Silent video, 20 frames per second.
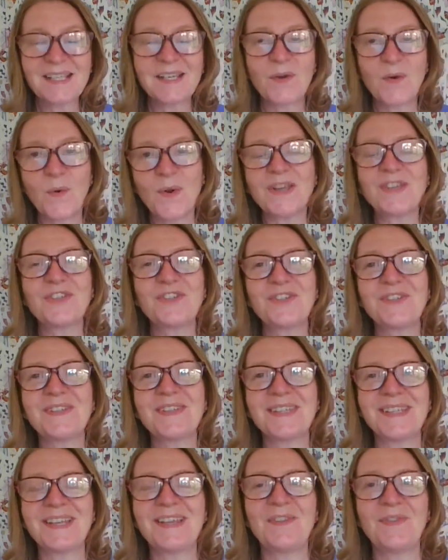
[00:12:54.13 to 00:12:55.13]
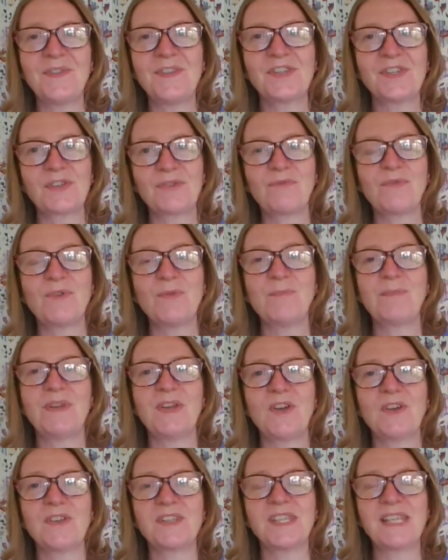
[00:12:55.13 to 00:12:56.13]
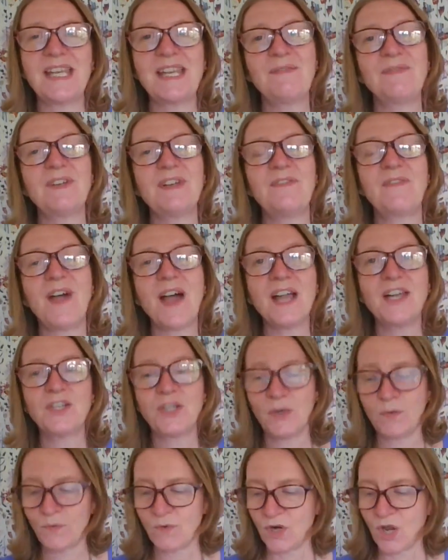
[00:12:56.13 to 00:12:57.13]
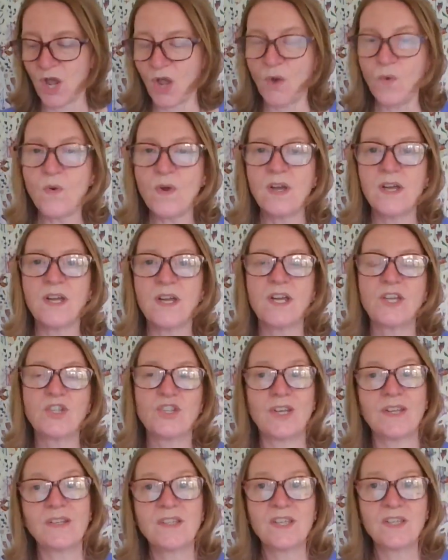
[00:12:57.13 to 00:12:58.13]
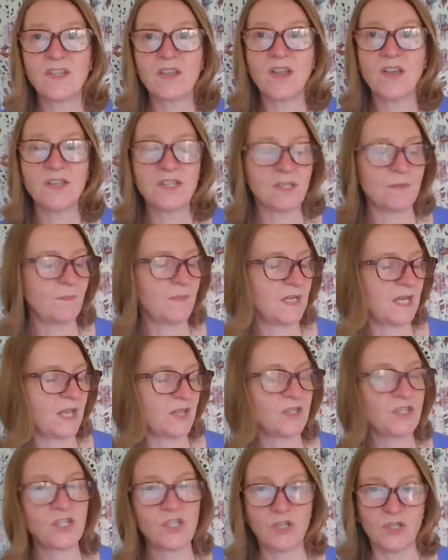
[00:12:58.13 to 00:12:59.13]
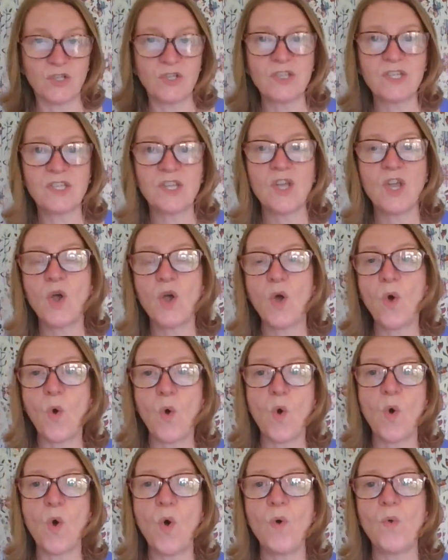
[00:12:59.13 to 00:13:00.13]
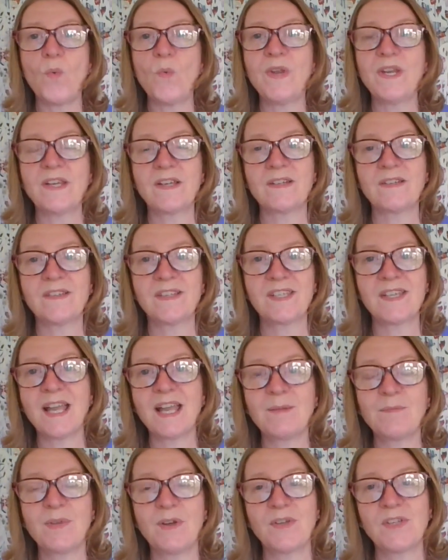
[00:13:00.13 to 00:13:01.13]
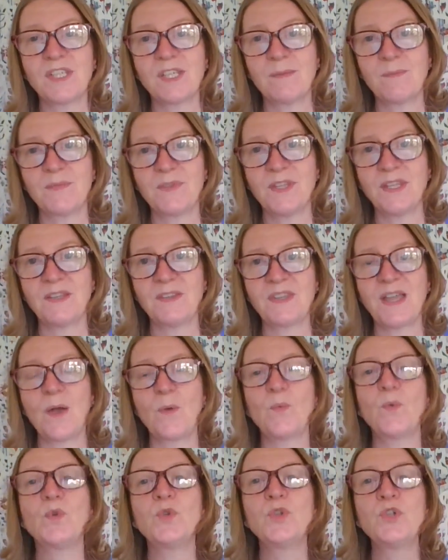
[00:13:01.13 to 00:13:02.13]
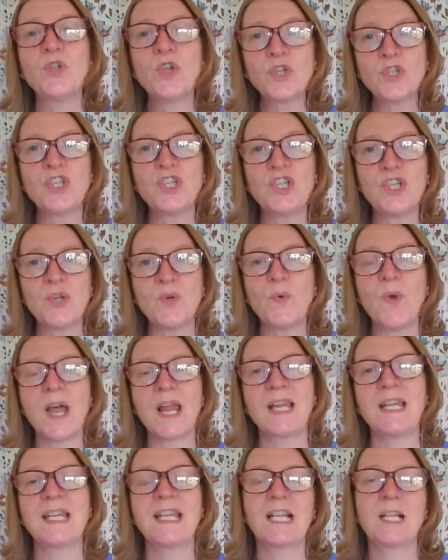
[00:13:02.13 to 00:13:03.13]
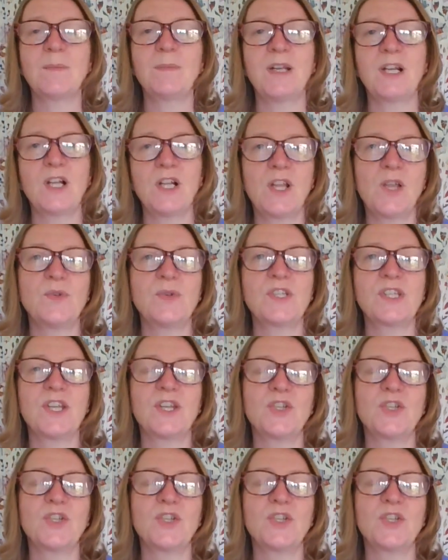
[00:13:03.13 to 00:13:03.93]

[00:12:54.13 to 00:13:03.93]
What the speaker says: questions in this group, because even if I don't know, chances are somebody else does, or we can signpost something that will nudge you a little bit closer